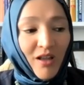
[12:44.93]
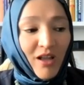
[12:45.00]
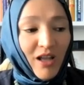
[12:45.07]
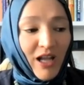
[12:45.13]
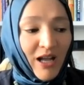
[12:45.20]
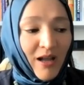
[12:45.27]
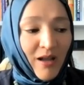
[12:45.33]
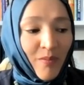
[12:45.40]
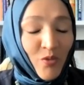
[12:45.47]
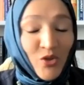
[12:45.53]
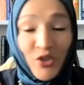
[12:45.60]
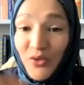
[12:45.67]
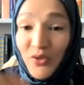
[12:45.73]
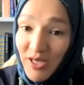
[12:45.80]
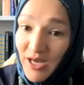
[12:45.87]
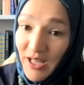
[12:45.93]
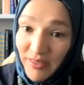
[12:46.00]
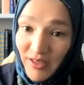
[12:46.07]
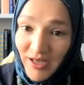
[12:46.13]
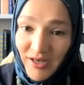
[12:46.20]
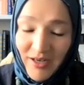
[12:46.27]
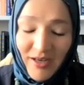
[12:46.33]
To use
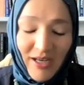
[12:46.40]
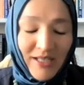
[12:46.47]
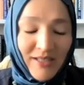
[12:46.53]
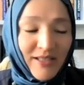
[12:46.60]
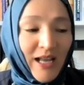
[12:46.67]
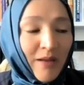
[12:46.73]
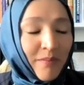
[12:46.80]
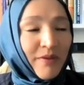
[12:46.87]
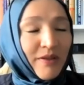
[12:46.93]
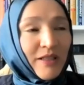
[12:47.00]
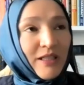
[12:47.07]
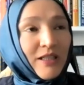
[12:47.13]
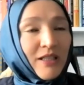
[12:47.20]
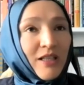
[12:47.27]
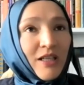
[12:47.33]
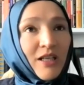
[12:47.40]
another example,